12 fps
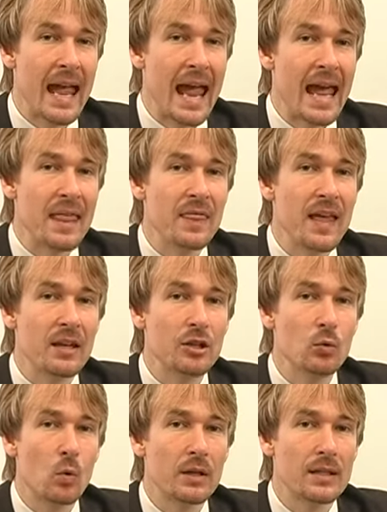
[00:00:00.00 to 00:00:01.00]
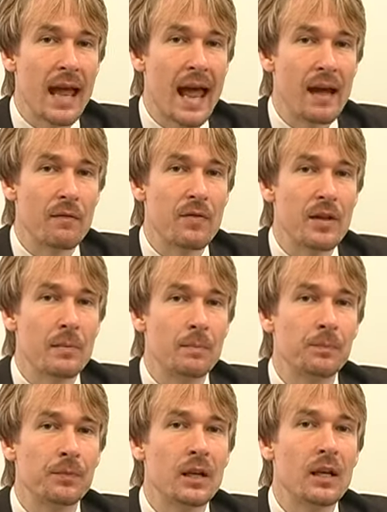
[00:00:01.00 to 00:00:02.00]
And then you want to have
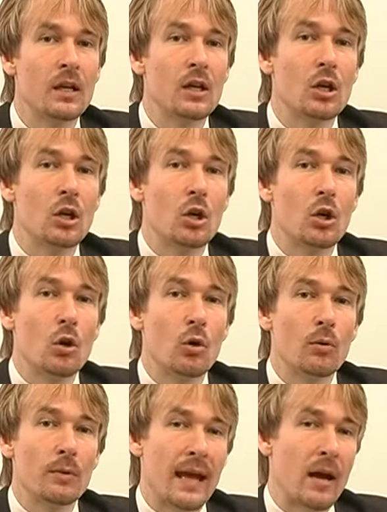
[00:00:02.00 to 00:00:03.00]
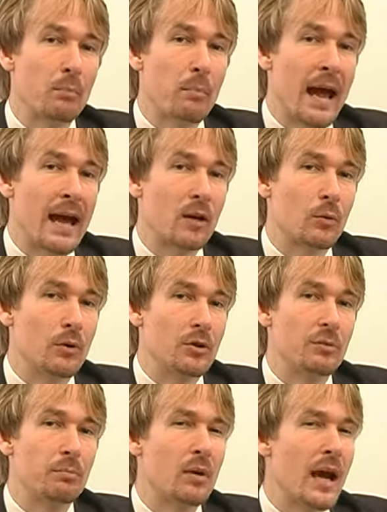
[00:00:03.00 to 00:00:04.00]
them count
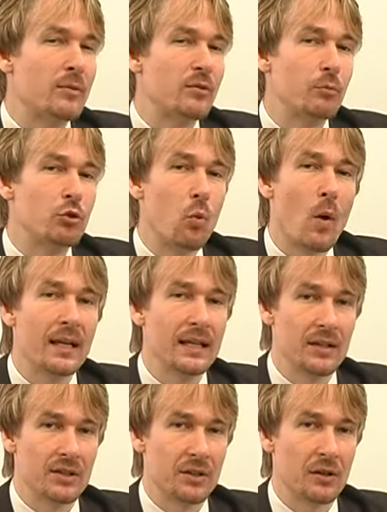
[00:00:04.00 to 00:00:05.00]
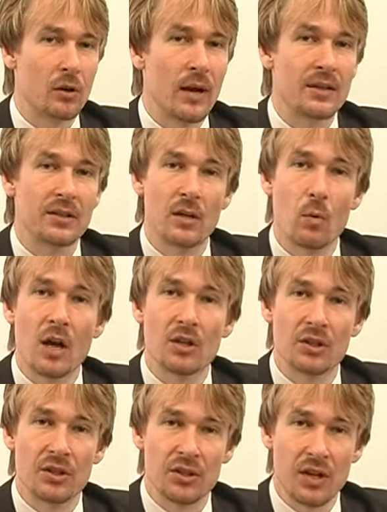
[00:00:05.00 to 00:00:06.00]
backwards, perhaps from 20 to 0, as they watch
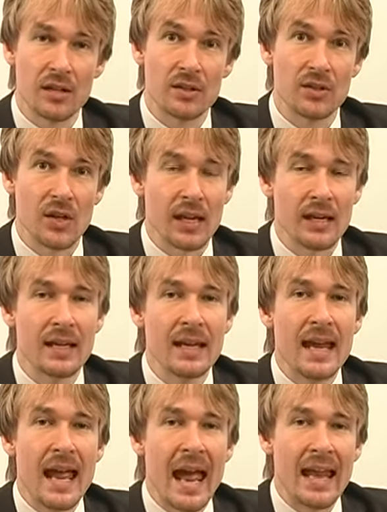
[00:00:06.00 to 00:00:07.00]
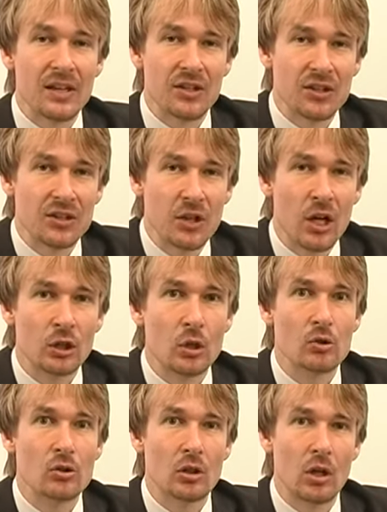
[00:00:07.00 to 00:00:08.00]
the sunset. And as the sun
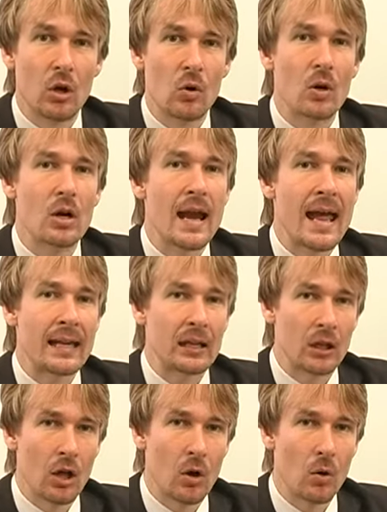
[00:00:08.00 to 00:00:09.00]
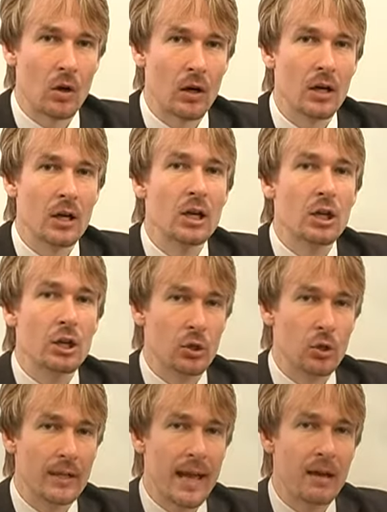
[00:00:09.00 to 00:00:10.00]
goes lower and lower, you're
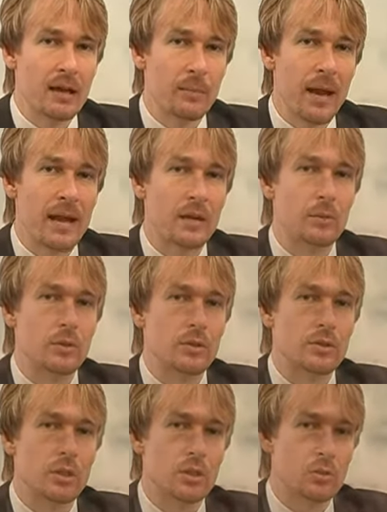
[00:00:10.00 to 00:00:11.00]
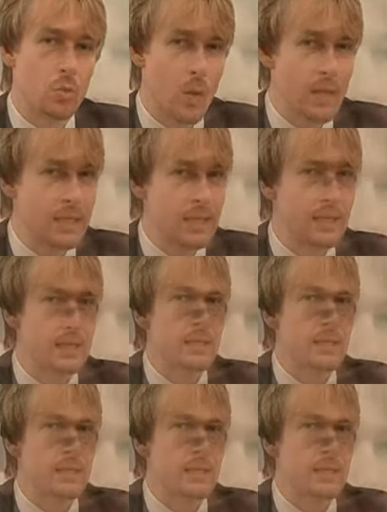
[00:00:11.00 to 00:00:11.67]
counting backwards. 20,